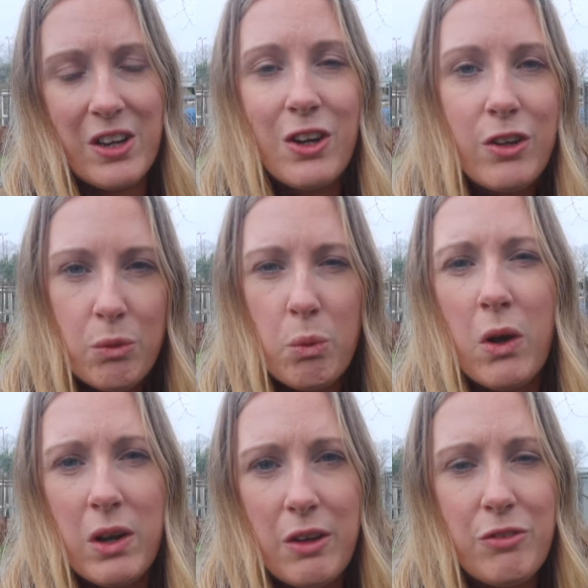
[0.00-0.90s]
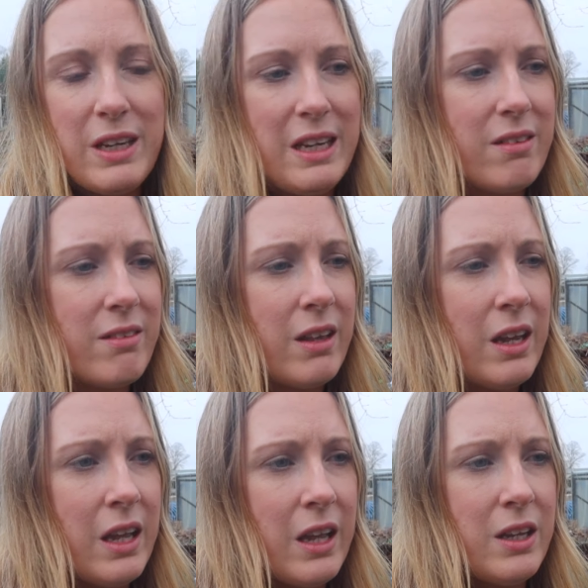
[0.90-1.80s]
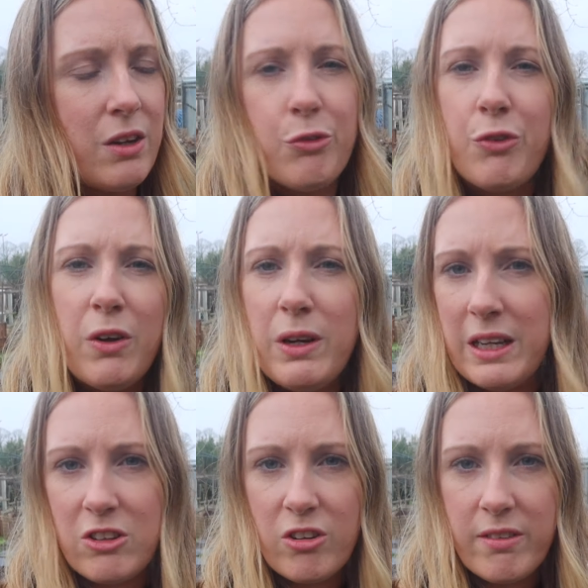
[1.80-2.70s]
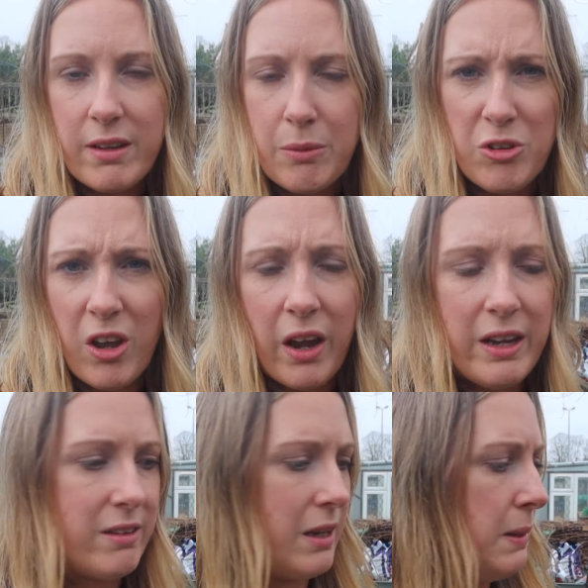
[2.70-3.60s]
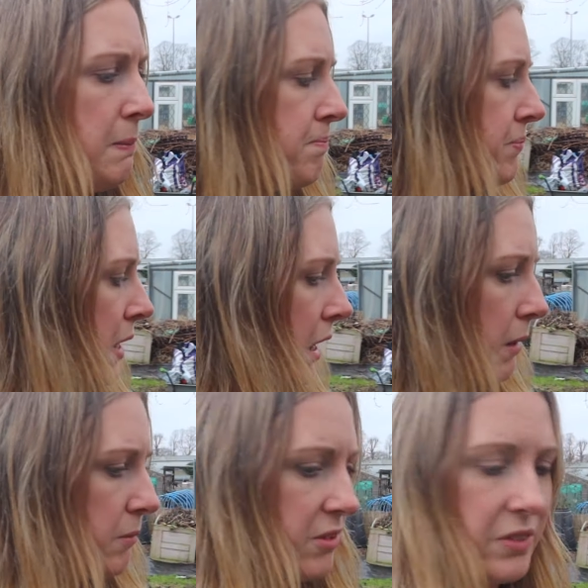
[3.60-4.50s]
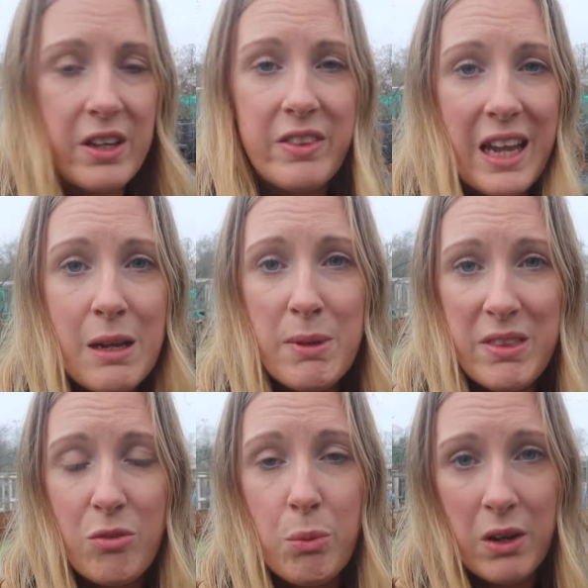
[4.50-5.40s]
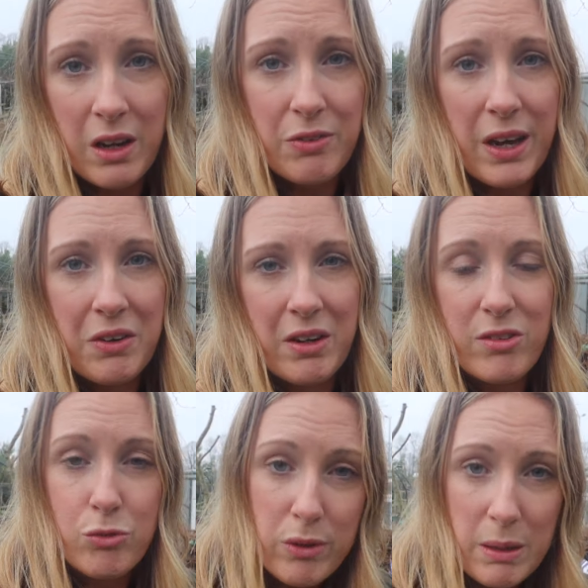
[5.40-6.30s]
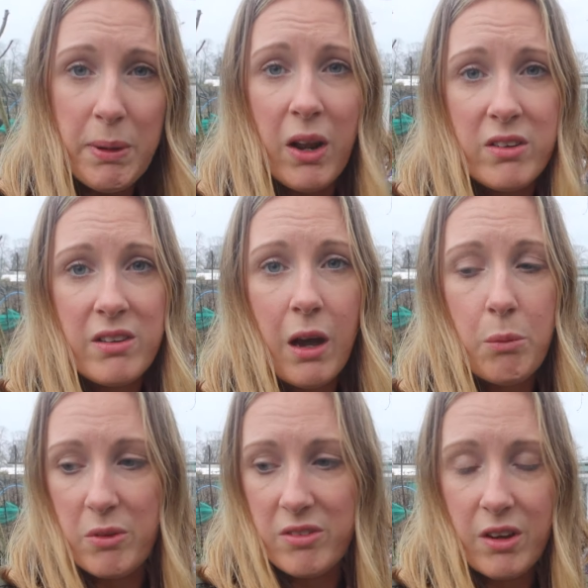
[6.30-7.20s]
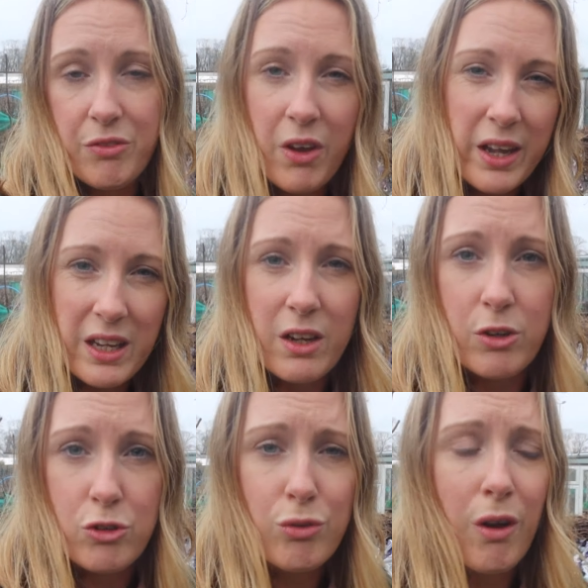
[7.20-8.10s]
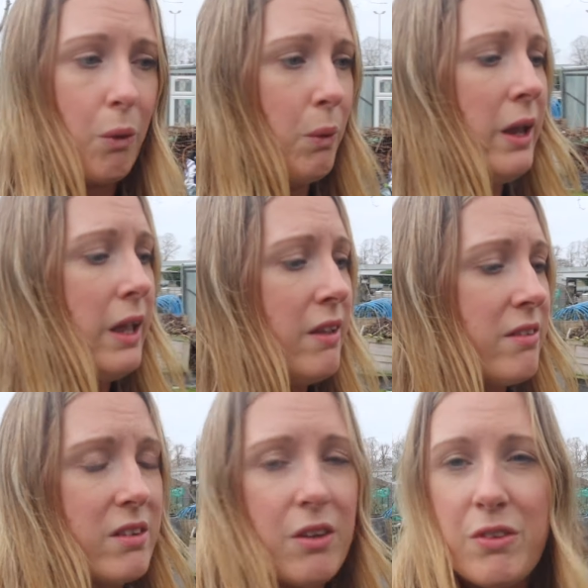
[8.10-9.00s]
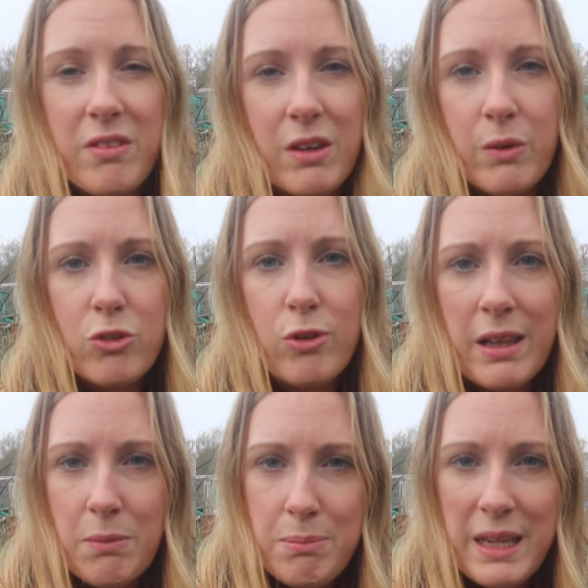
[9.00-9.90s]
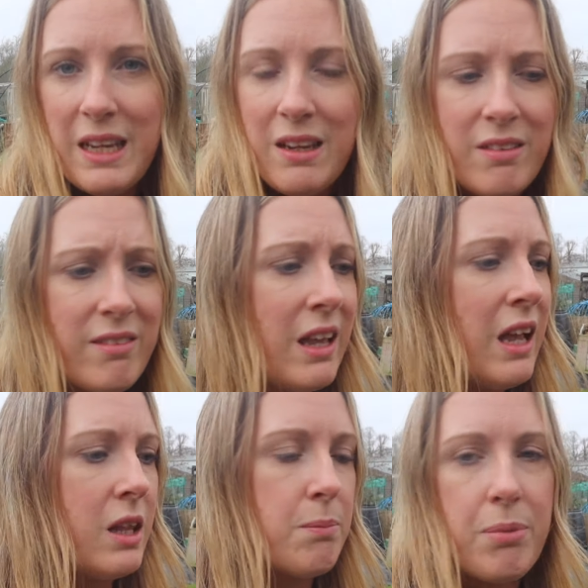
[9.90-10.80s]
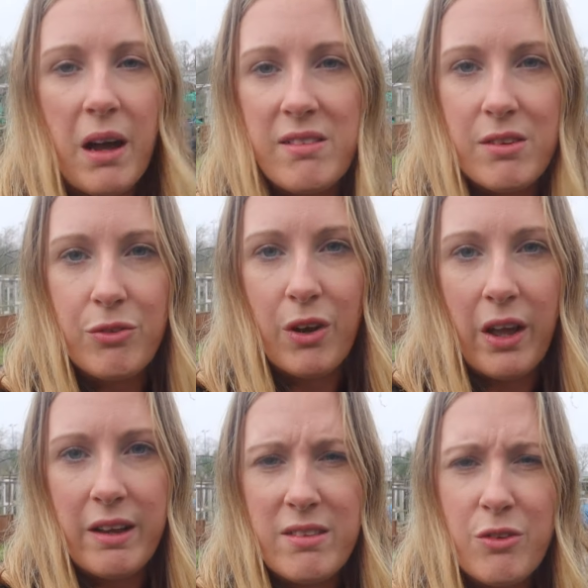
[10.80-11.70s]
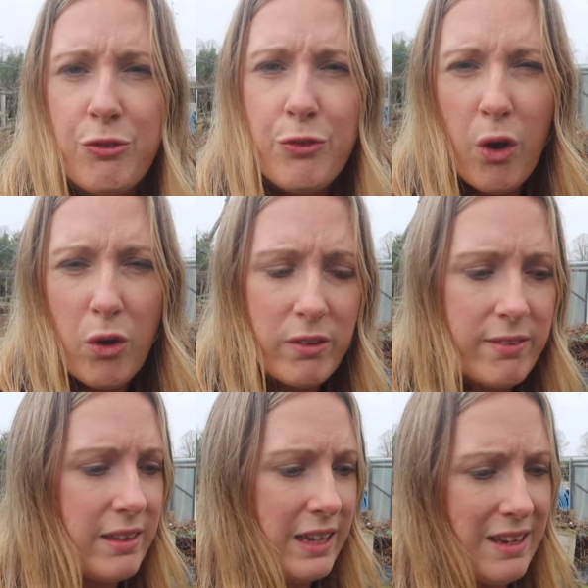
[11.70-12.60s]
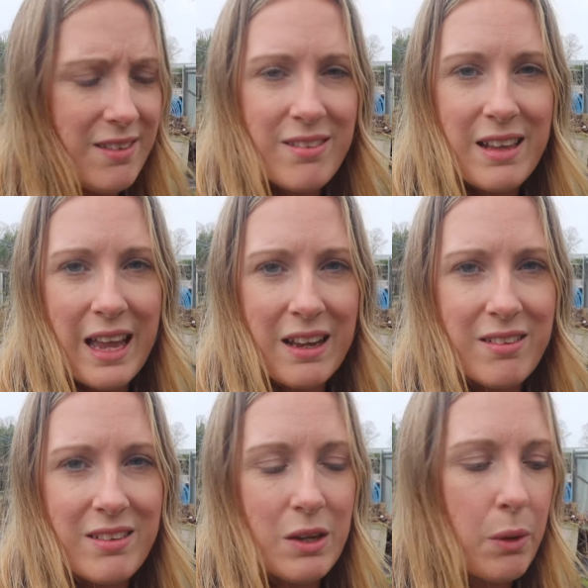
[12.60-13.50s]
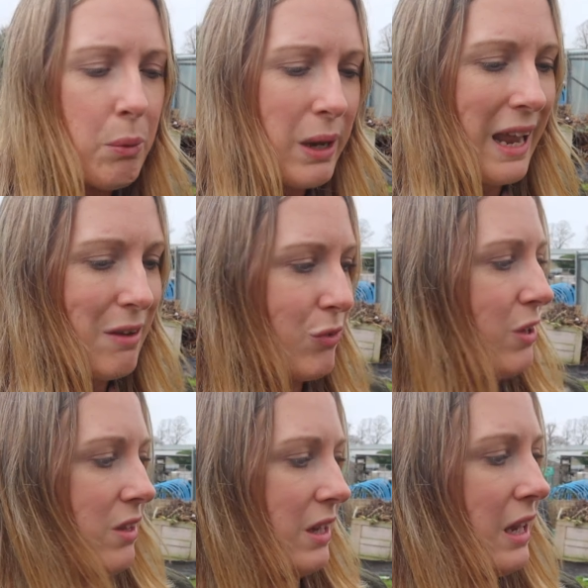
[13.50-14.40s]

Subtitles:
I know that wildlife needs, you know, foliage and stuff to hide in. So the aim of this wildlife area is to replant it up with stuff that I can control. Stuff that's going to attract the bees, the butterflies, the frogs, the insects. You know, I want everything